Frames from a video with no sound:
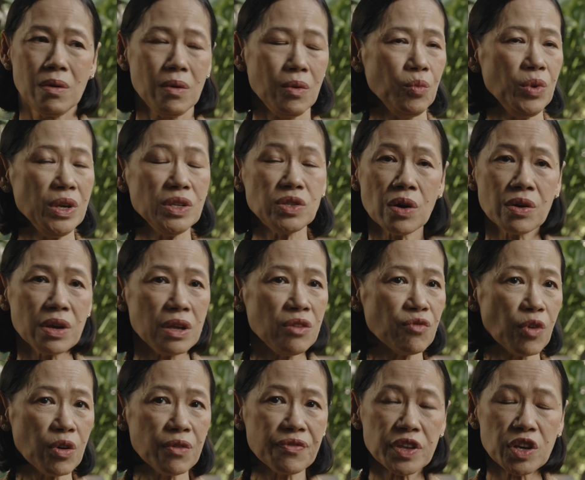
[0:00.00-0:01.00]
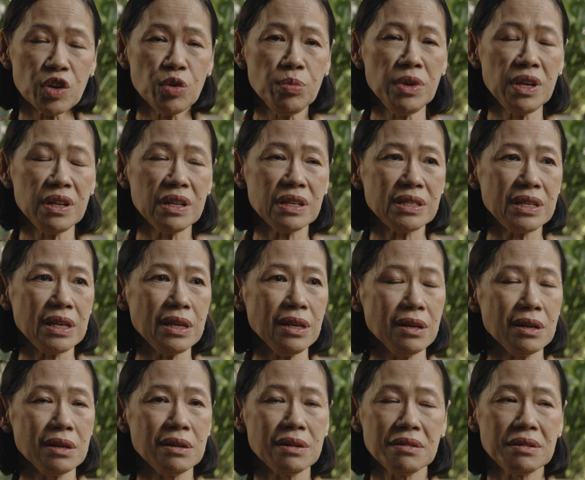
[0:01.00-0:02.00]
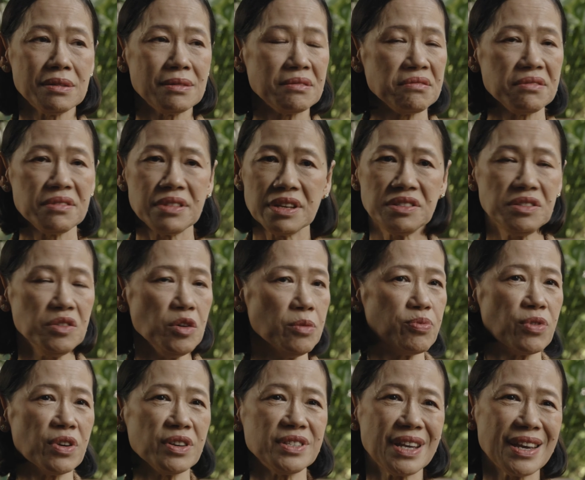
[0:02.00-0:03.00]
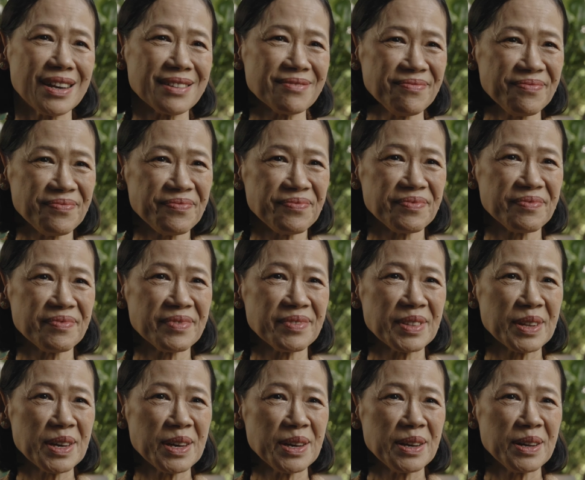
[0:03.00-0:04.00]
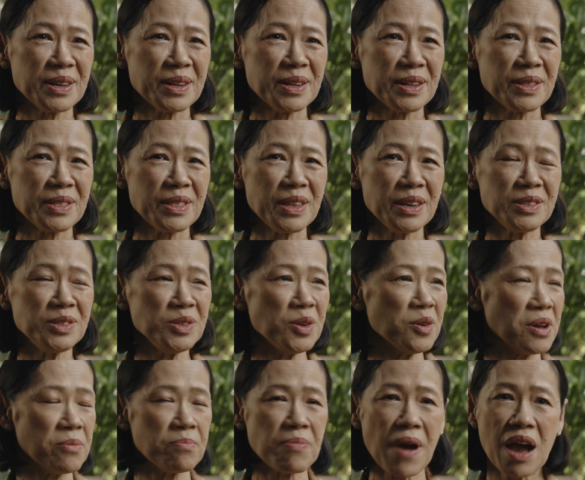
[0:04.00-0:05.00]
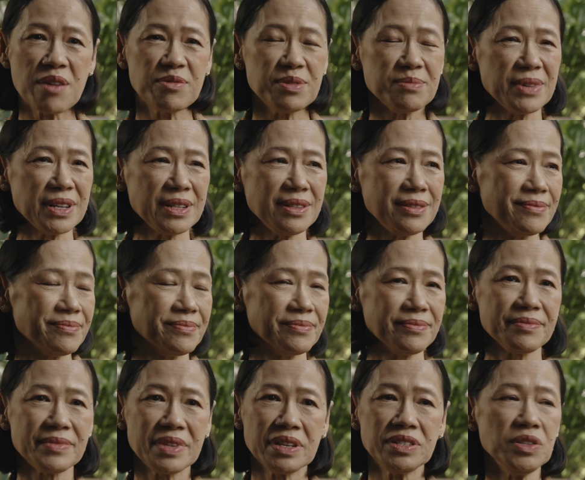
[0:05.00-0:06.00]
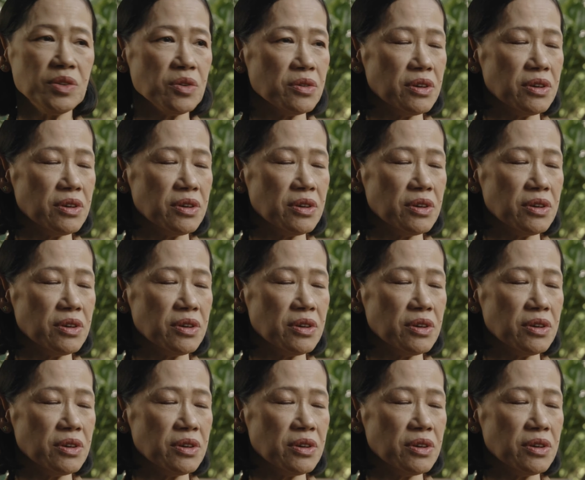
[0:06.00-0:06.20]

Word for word: We don't involve the community, there's no project, there's no empowerment, there's no